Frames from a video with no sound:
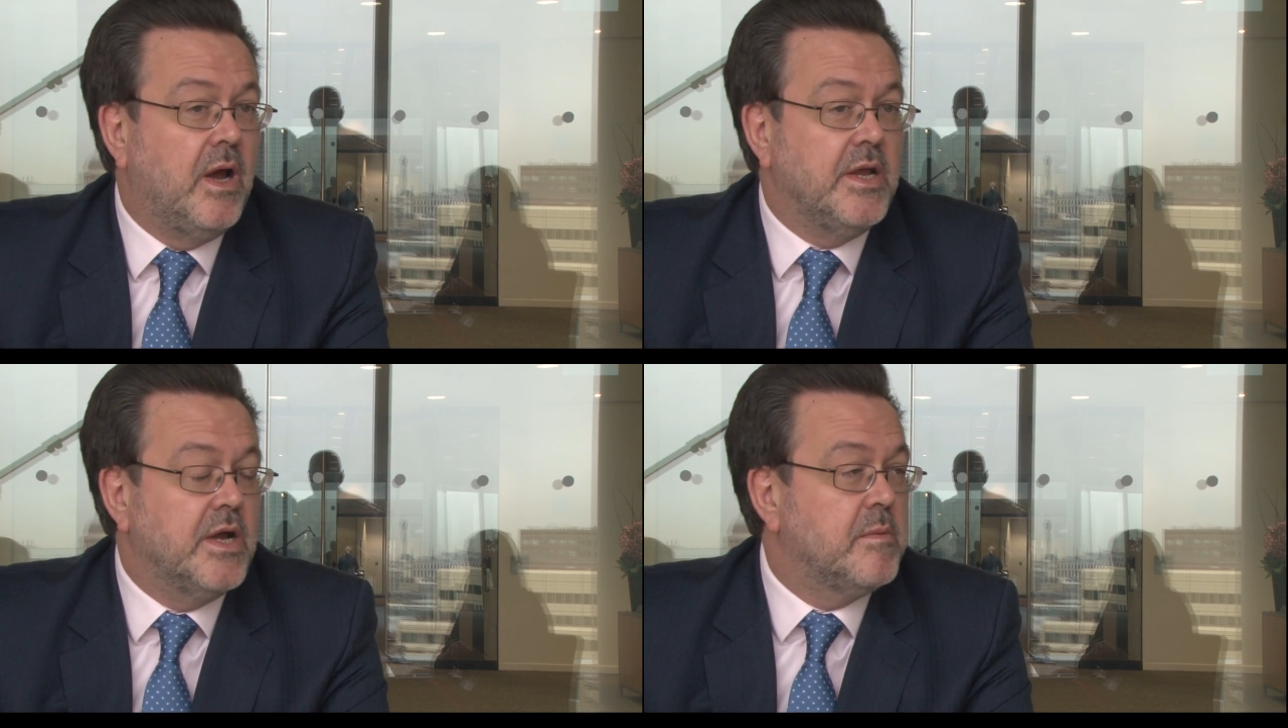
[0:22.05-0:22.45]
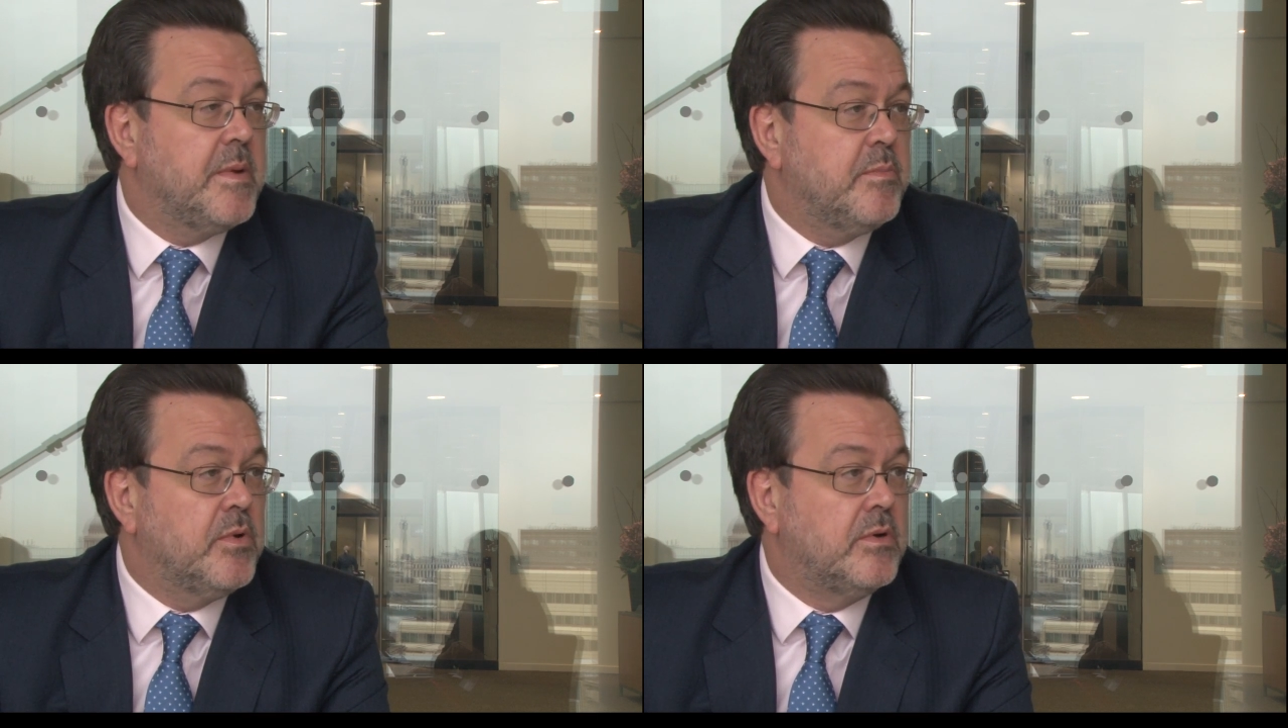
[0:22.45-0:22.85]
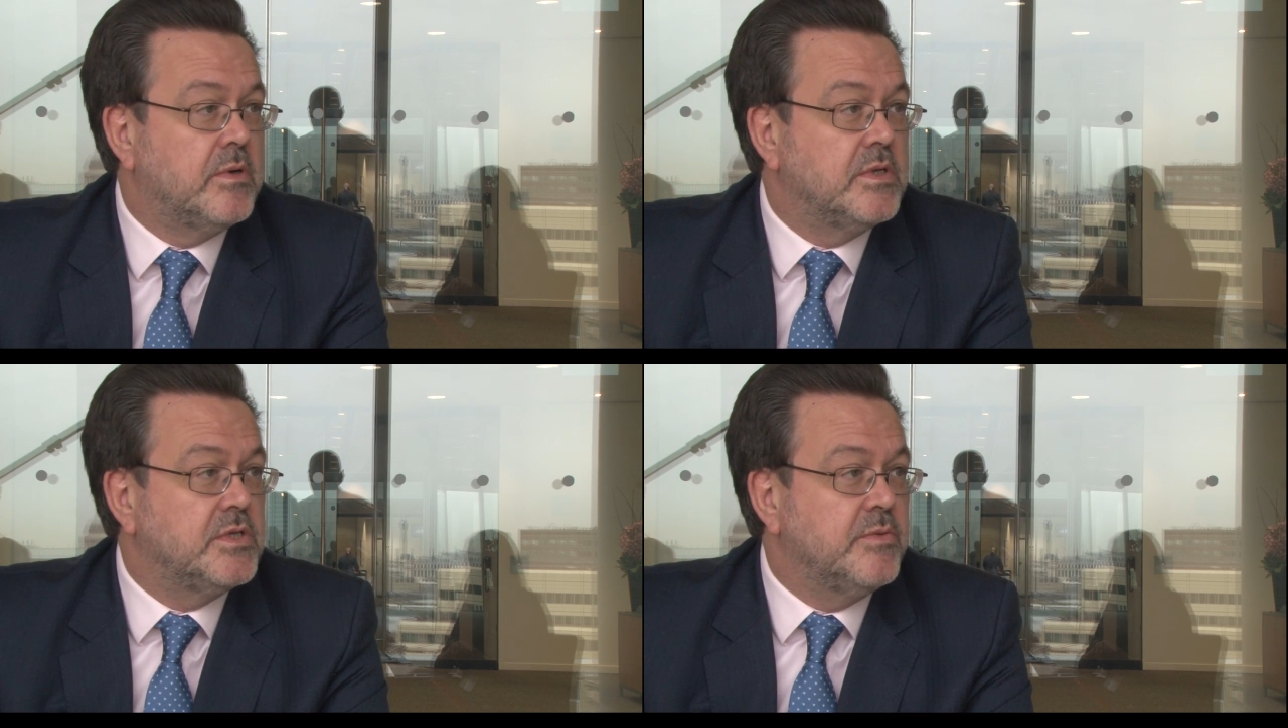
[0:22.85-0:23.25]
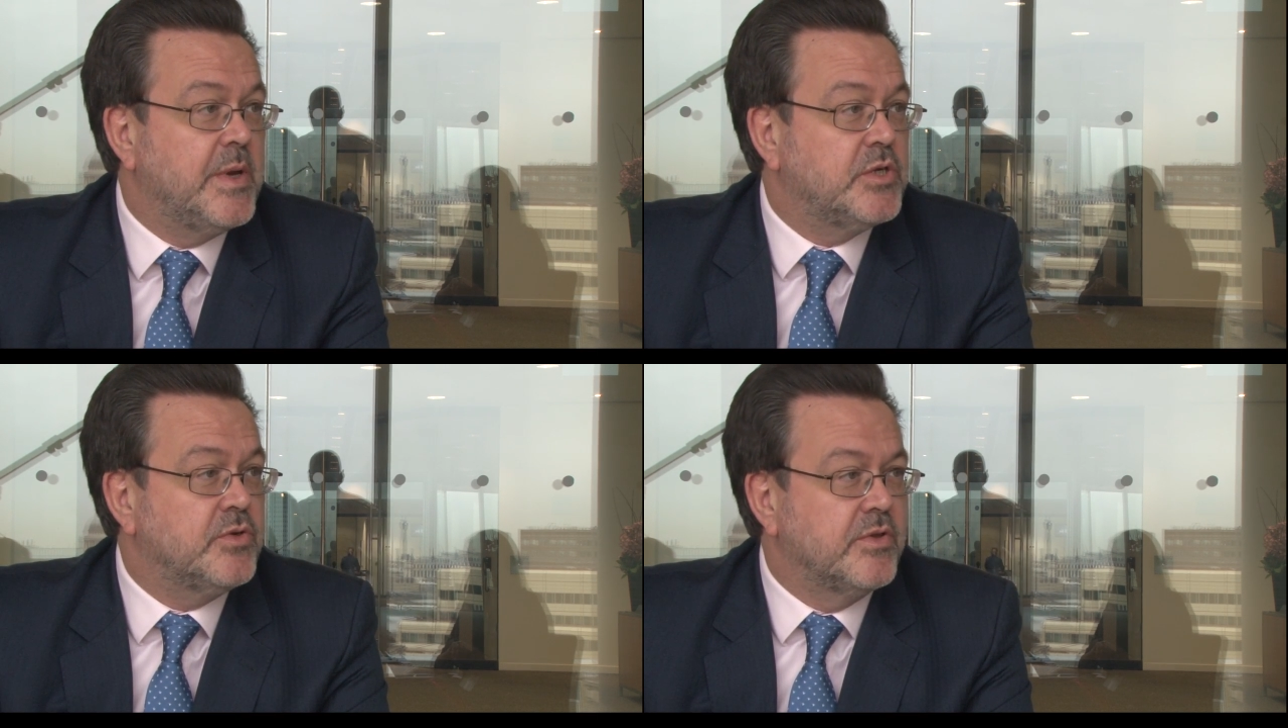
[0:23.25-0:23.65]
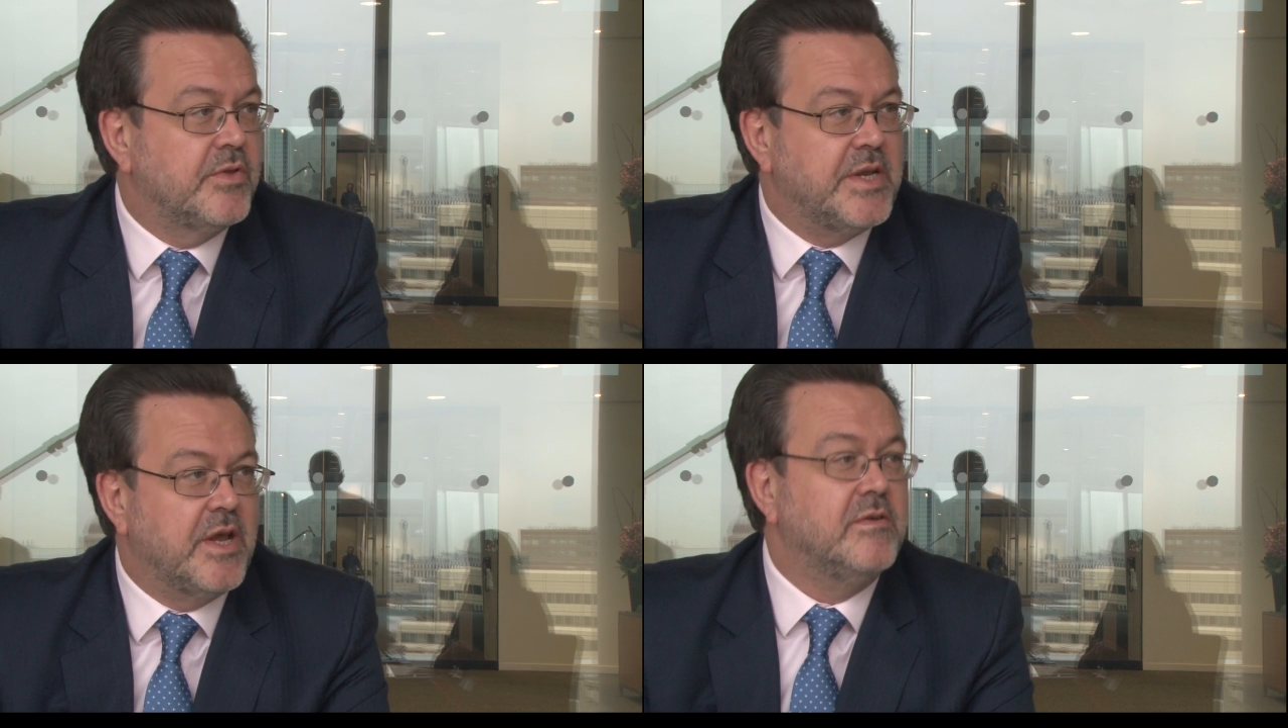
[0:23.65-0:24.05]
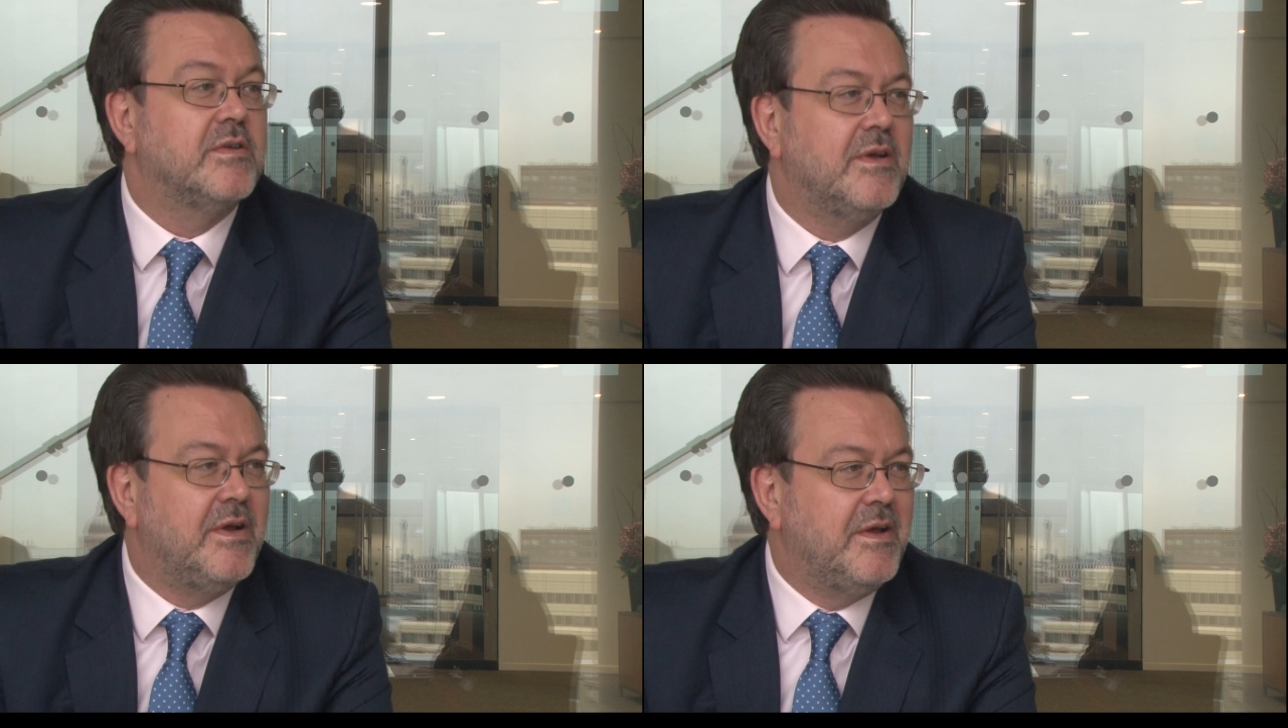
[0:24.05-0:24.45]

our young people to make sure that they don't